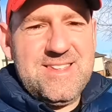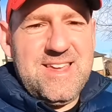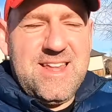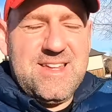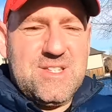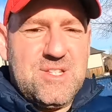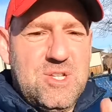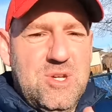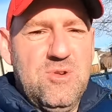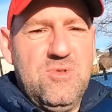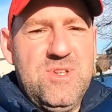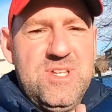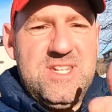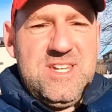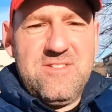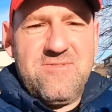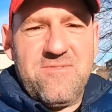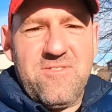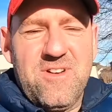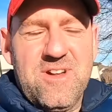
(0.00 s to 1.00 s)
It has two
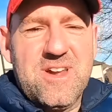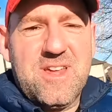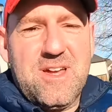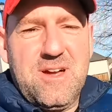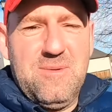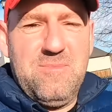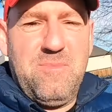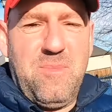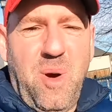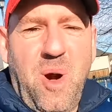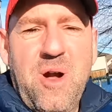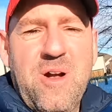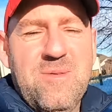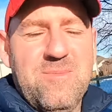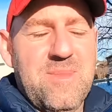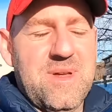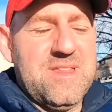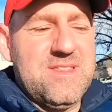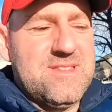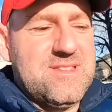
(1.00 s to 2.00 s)
different
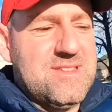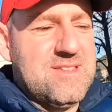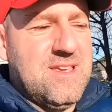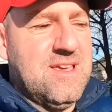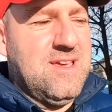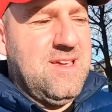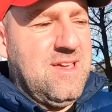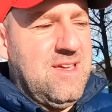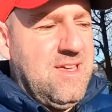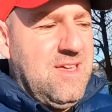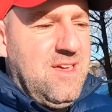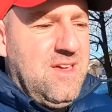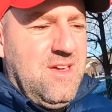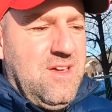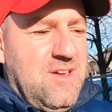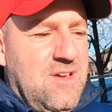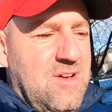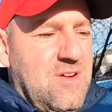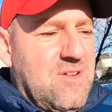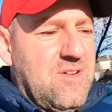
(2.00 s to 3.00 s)
compartments,
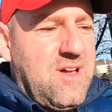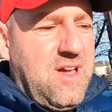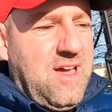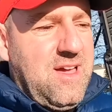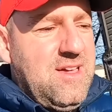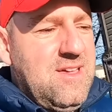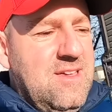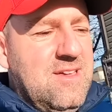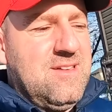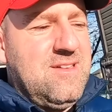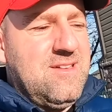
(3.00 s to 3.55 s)
okay?